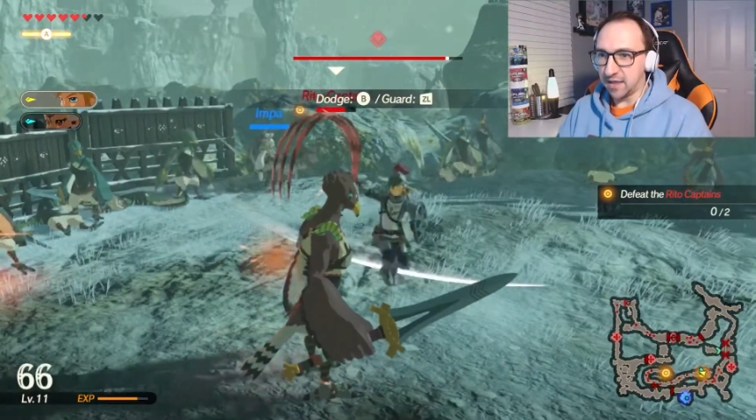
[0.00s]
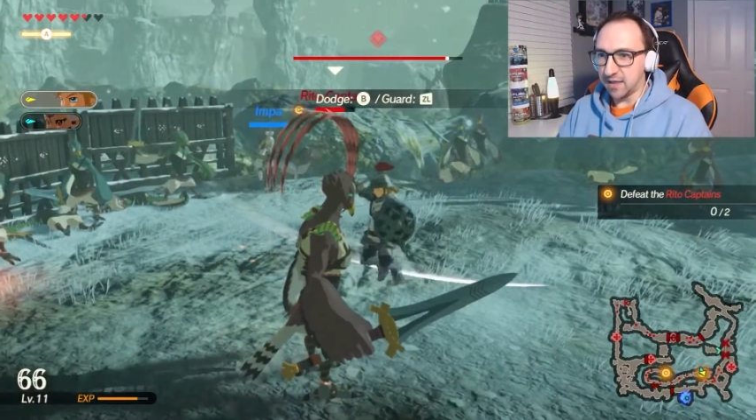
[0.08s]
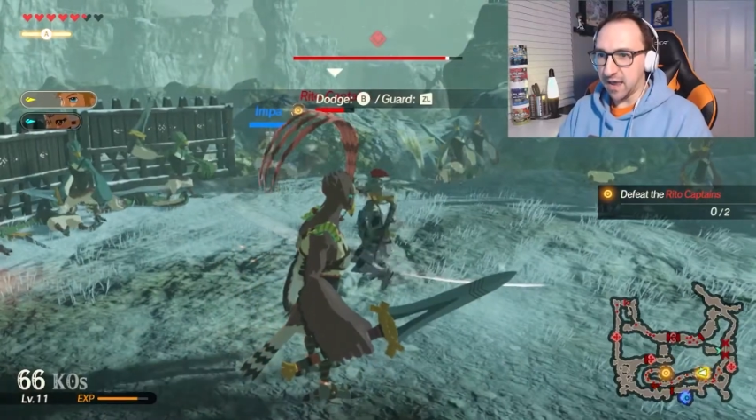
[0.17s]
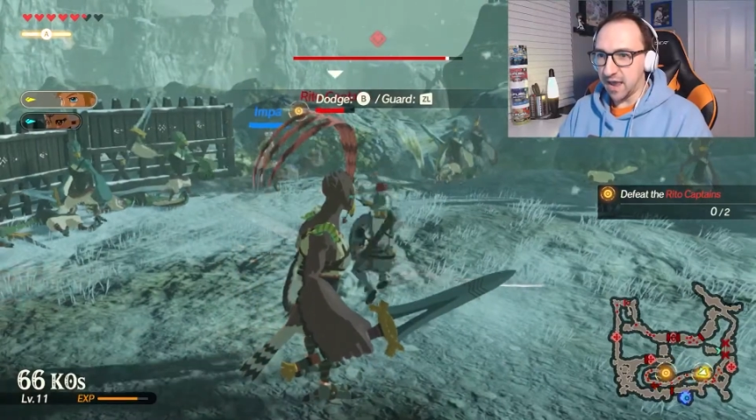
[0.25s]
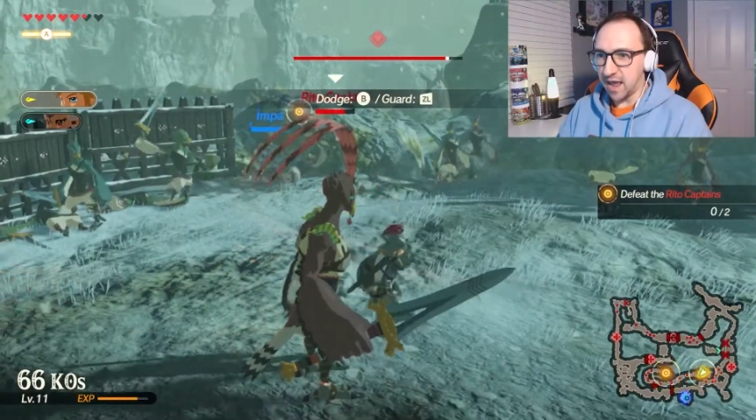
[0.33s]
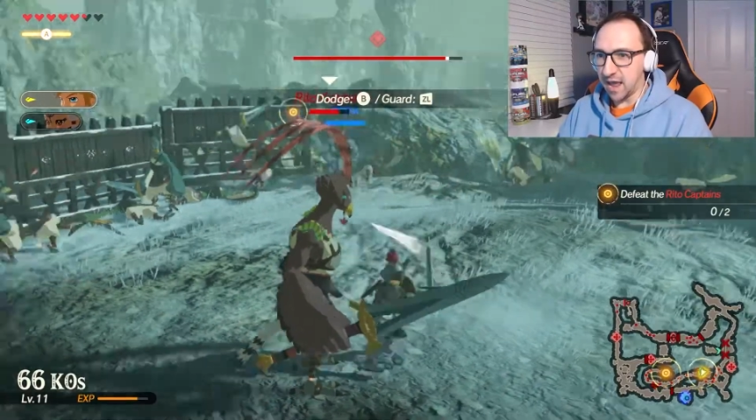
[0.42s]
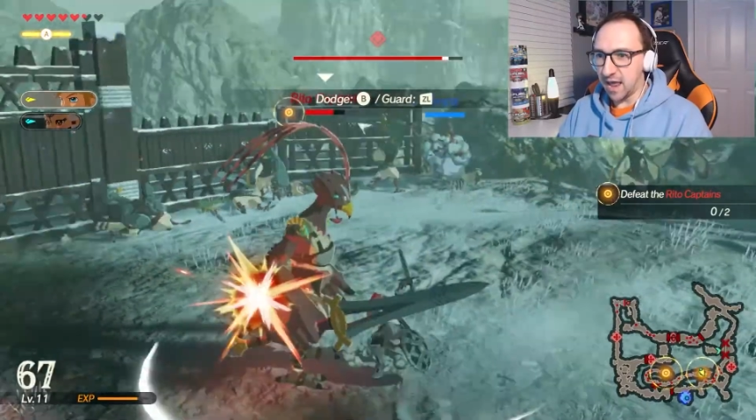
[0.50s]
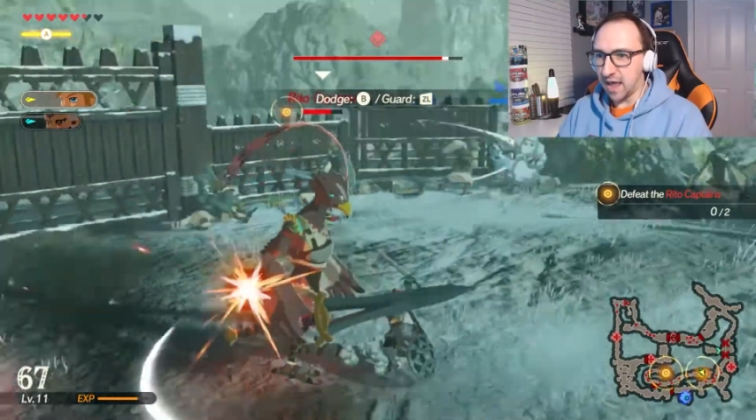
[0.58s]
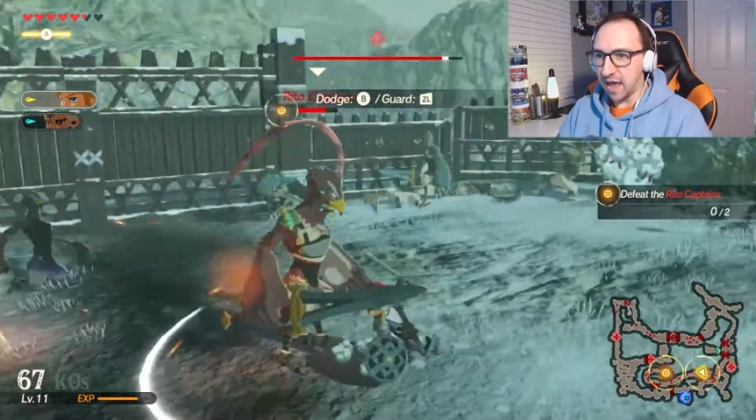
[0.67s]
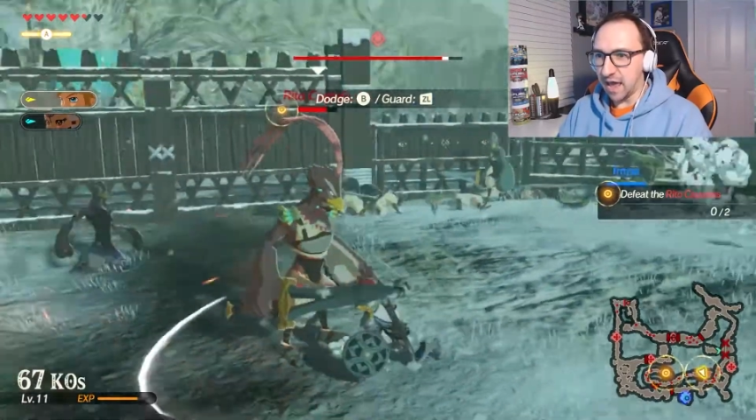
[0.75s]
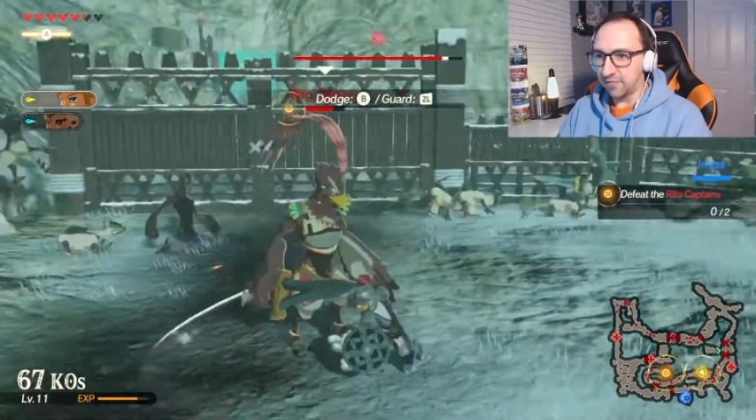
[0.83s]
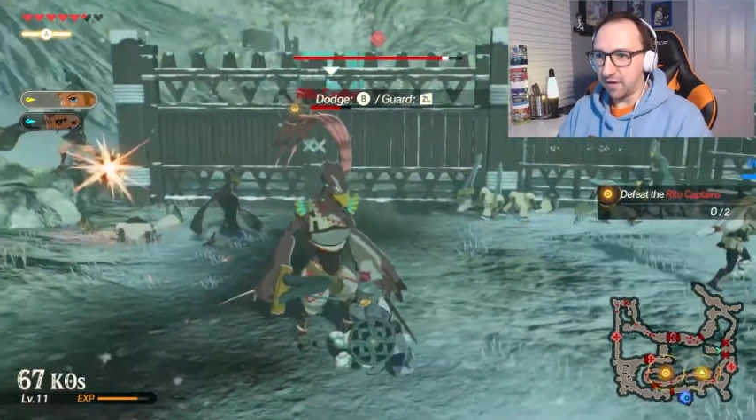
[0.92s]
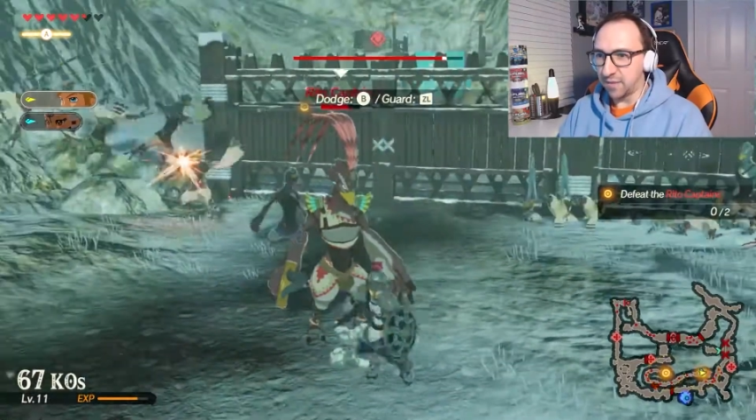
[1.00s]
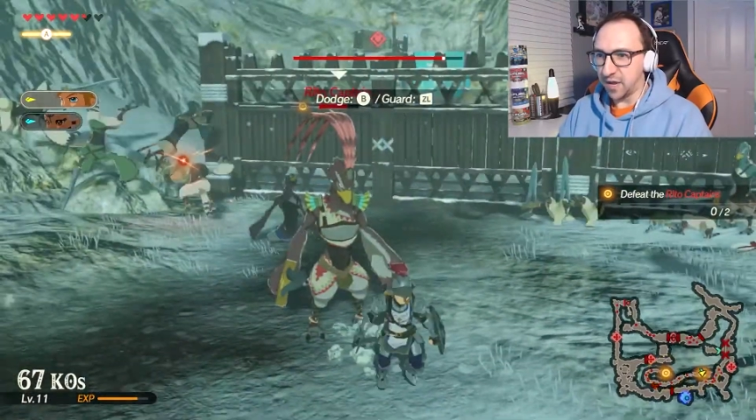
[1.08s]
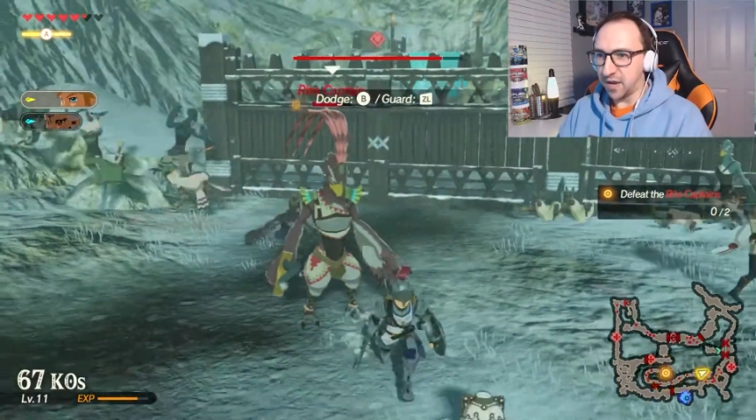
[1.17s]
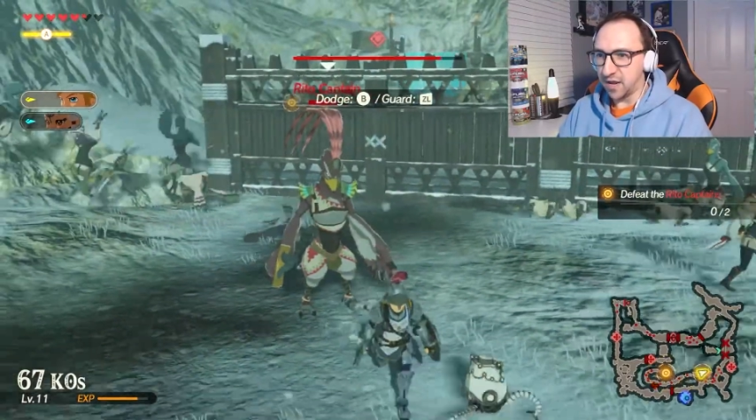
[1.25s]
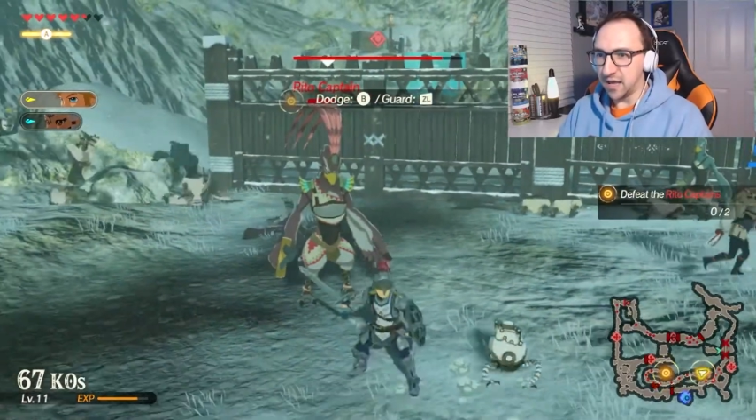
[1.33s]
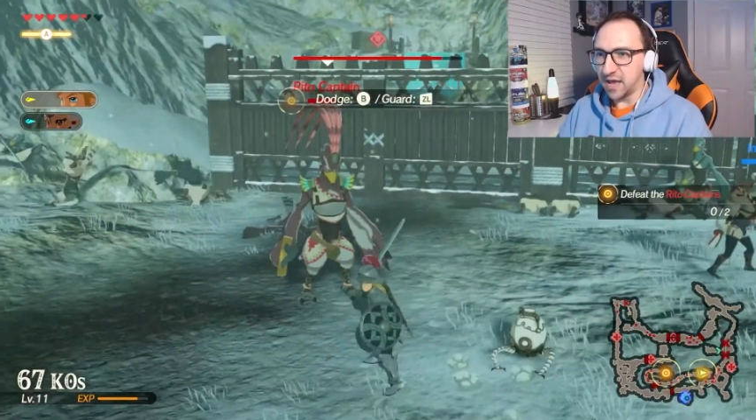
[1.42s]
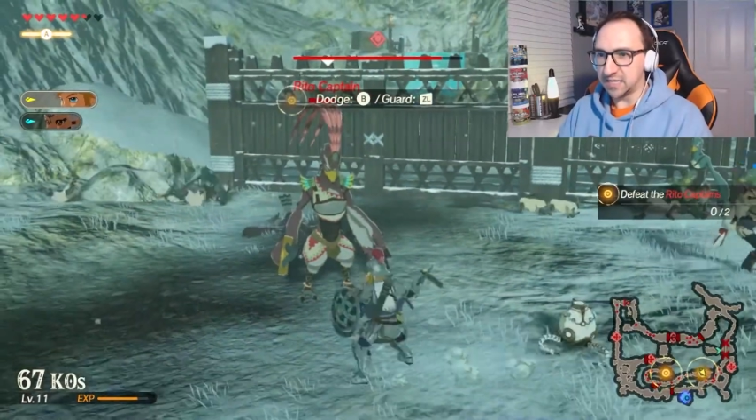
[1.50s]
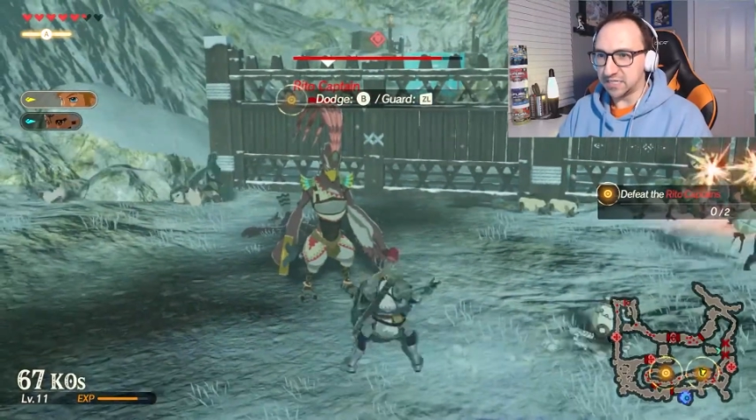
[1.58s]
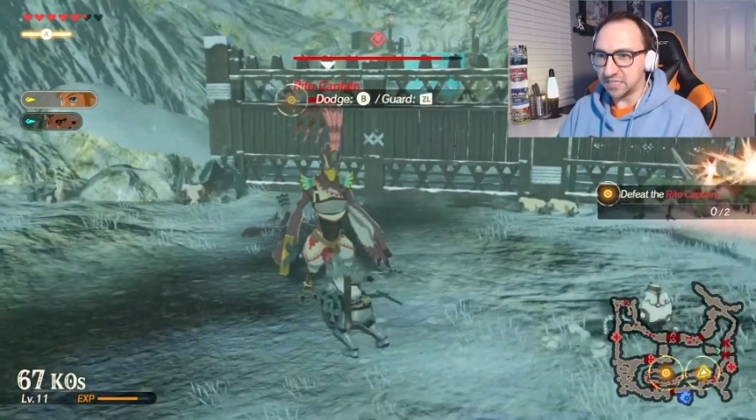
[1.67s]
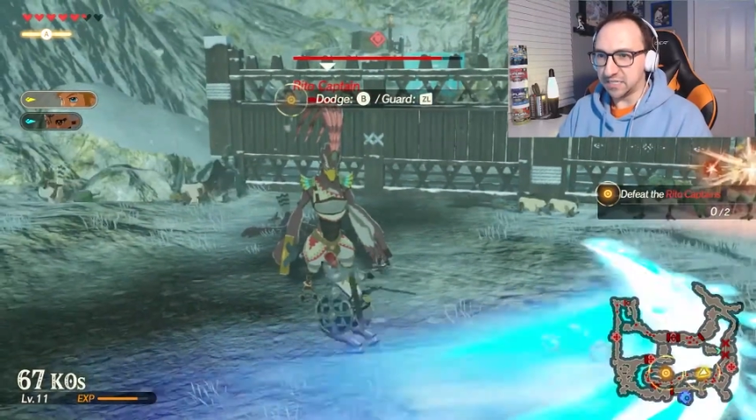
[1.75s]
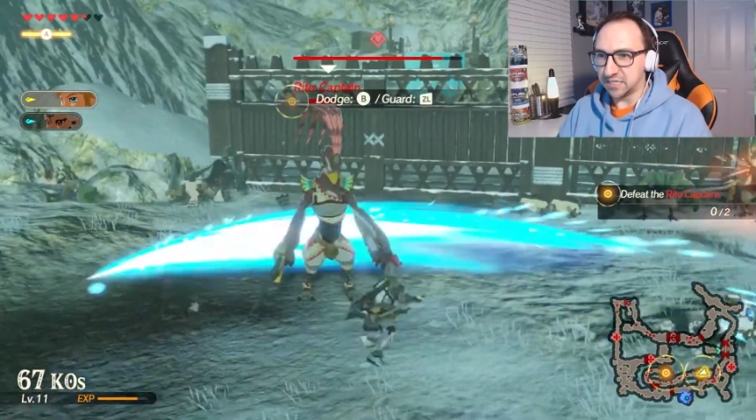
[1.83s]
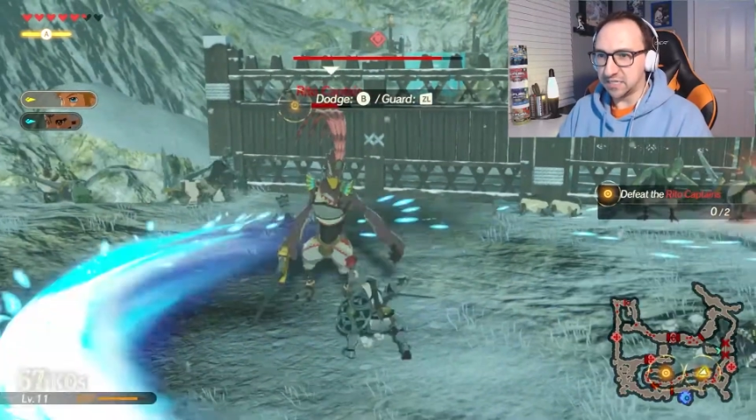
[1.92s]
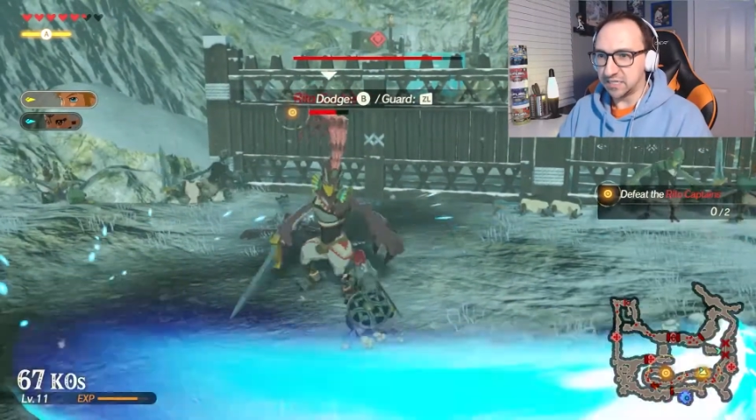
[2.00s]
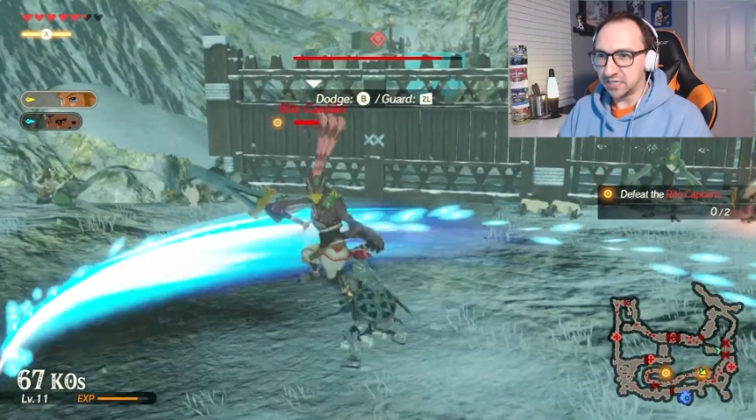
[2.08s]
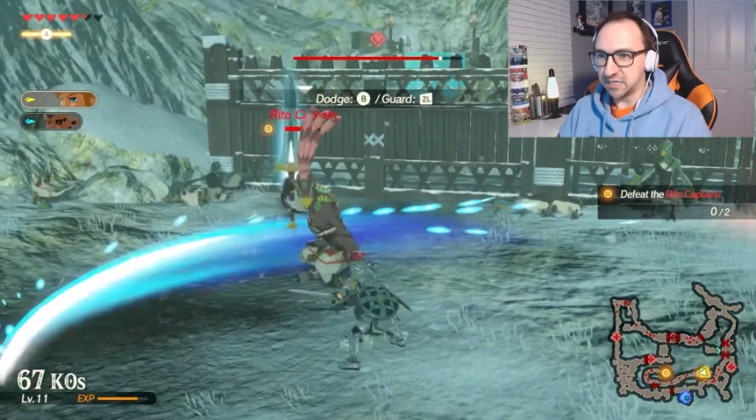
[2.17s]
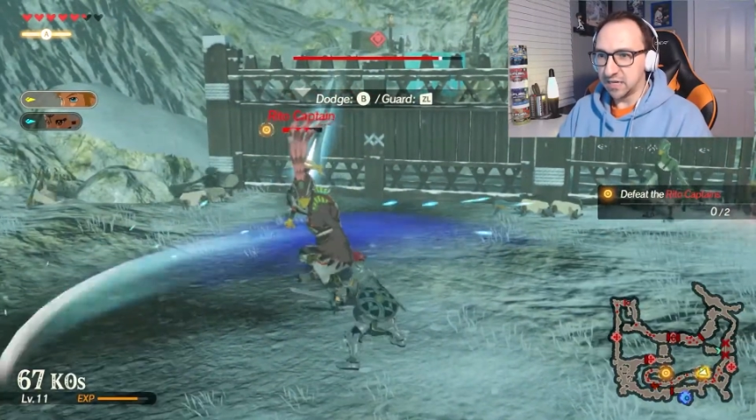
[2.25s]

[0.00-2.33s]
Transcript: then have a bit of this!